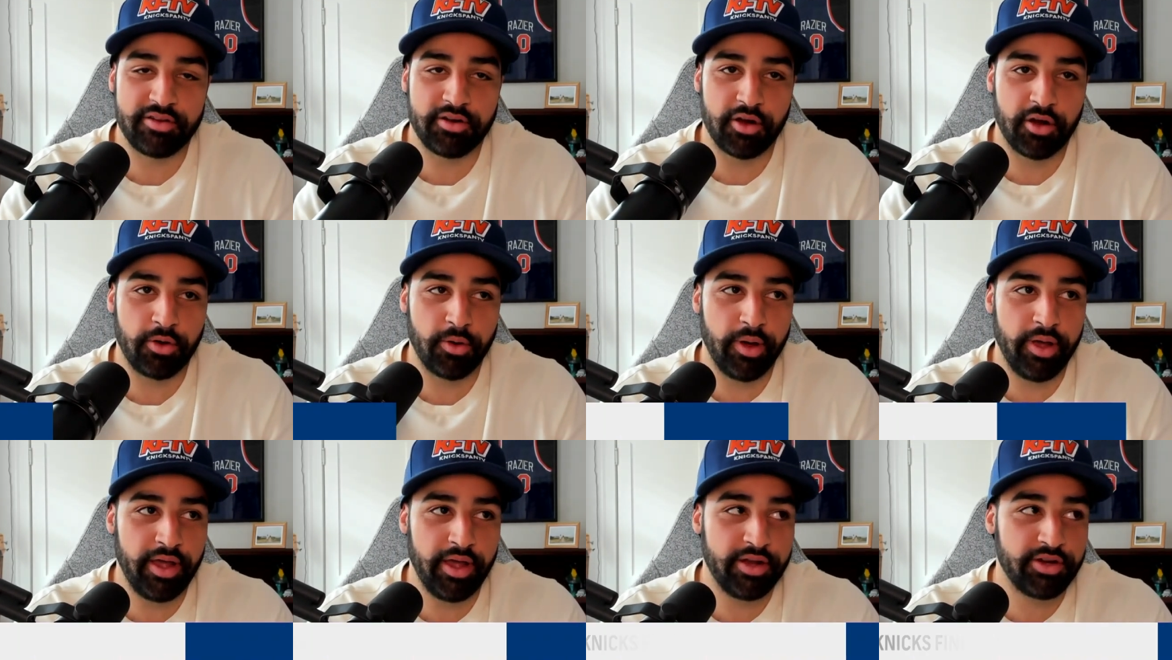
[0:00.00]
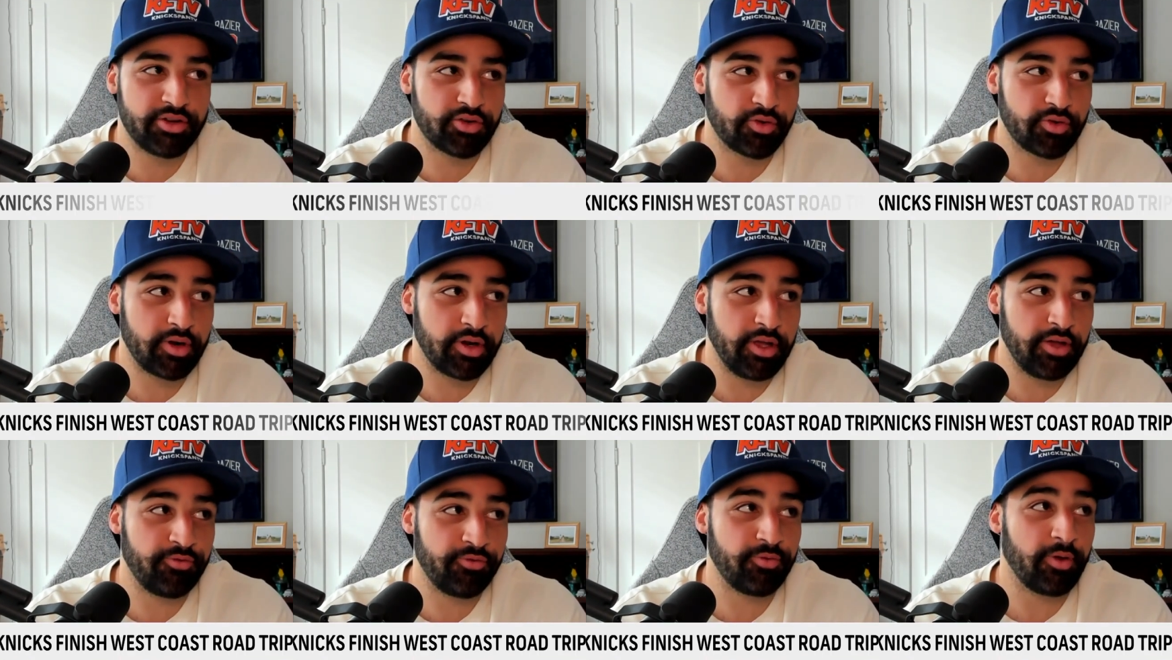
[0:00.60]
You know,
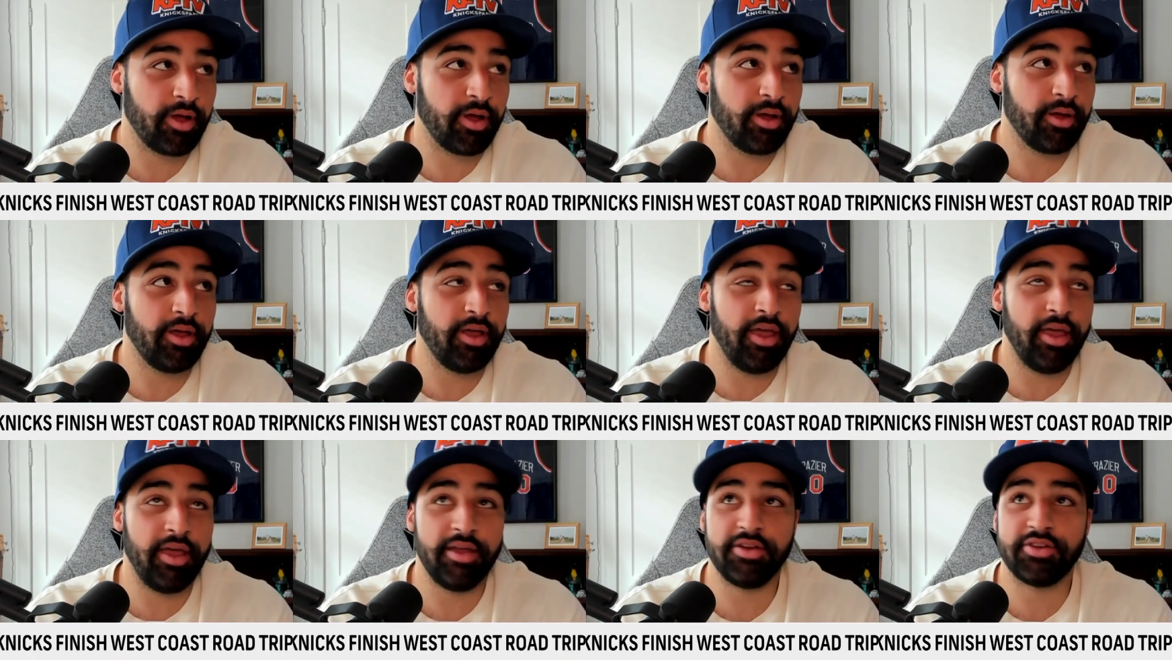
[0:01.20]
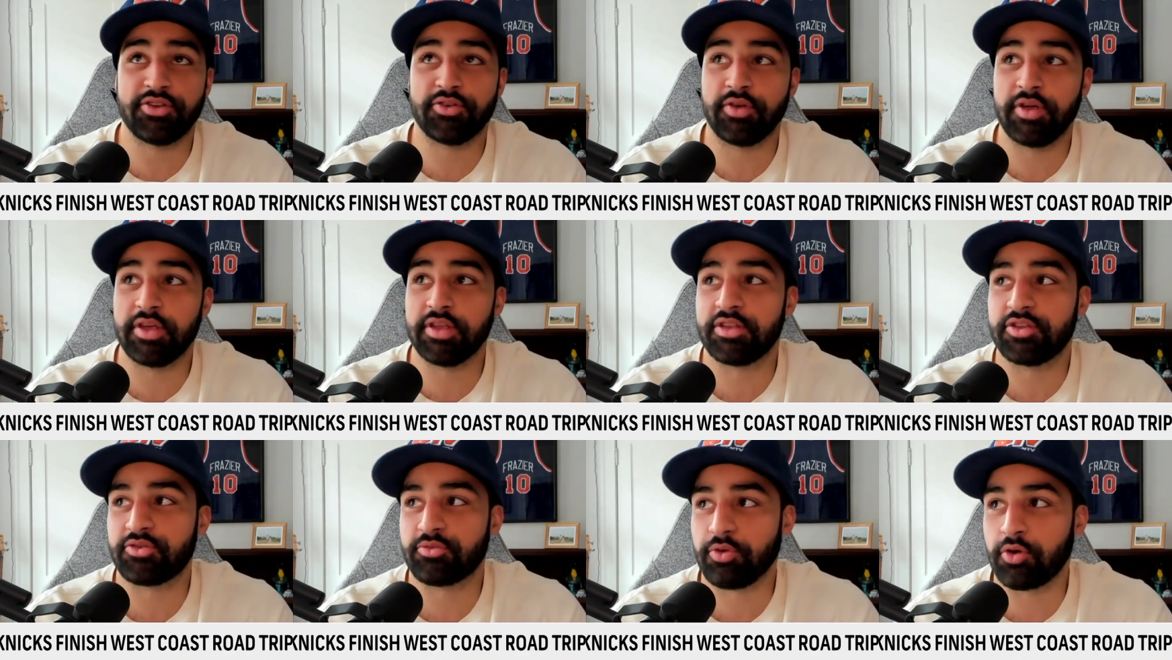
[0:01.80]
entering if
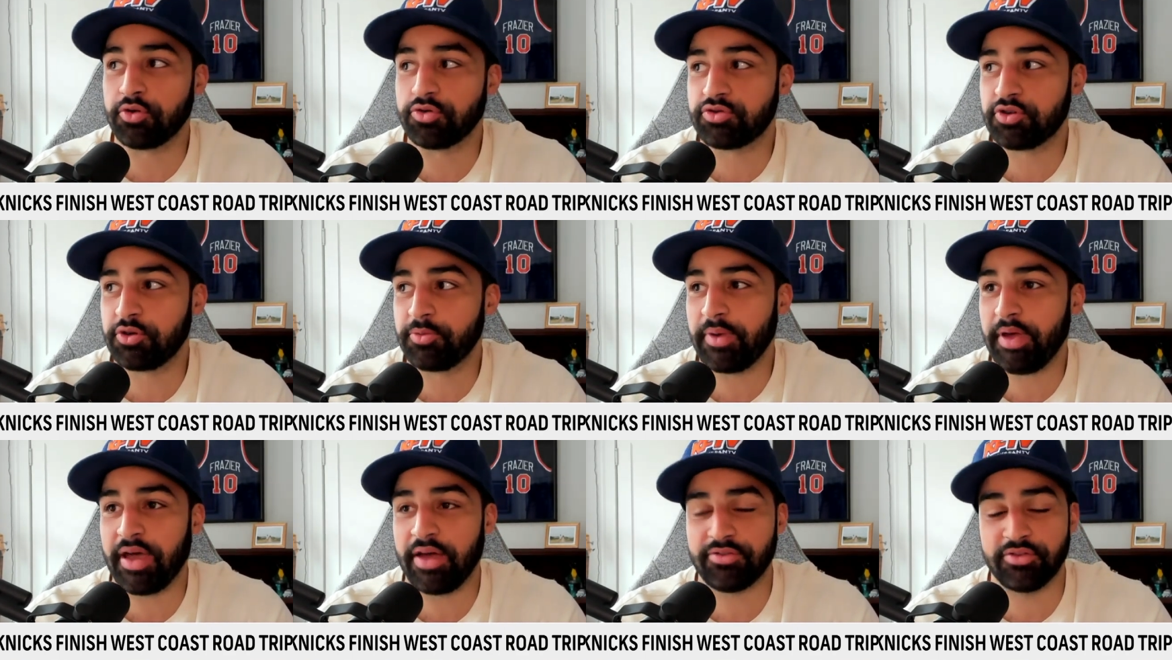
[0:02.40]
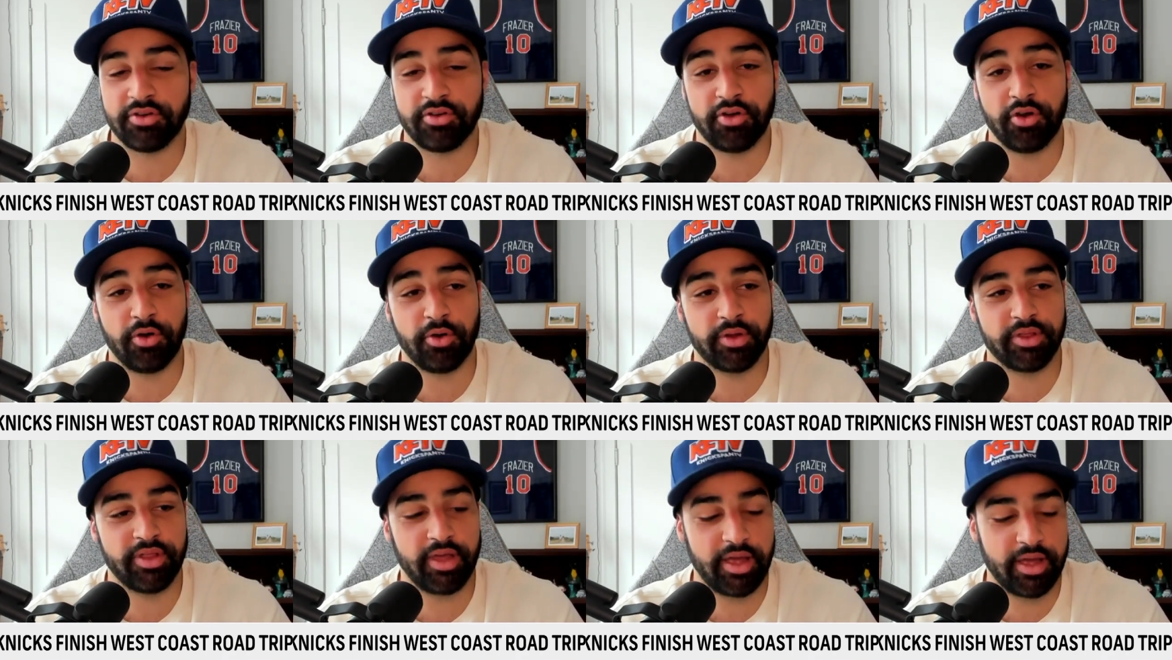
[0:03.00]
entering this road trip after
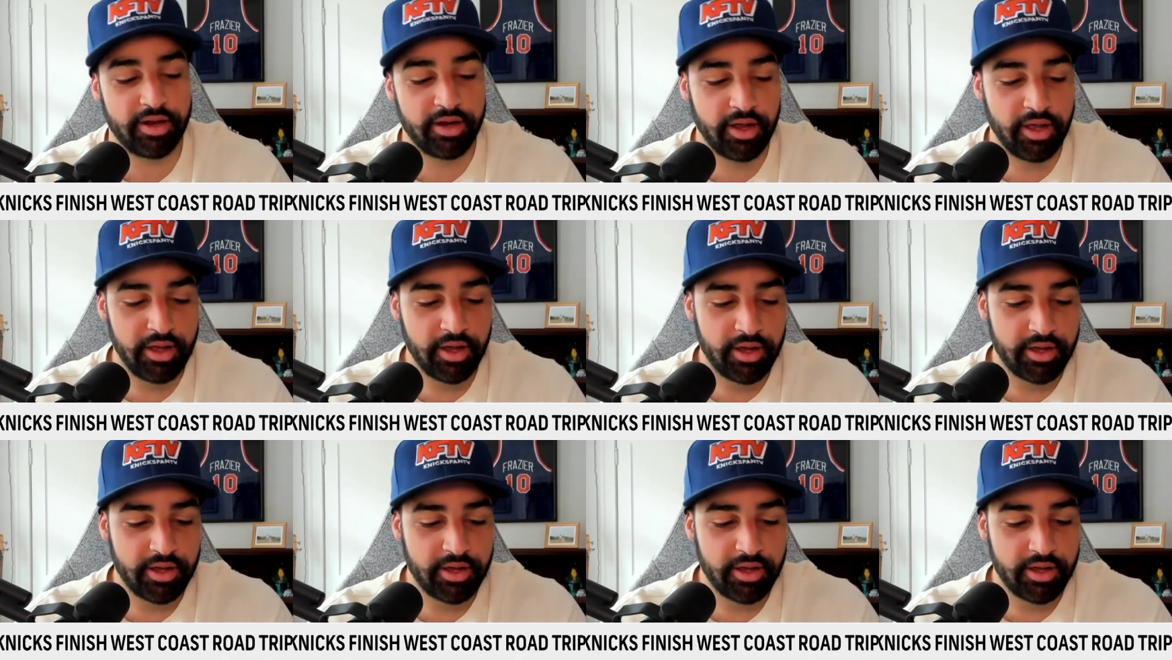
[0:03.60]
knowing that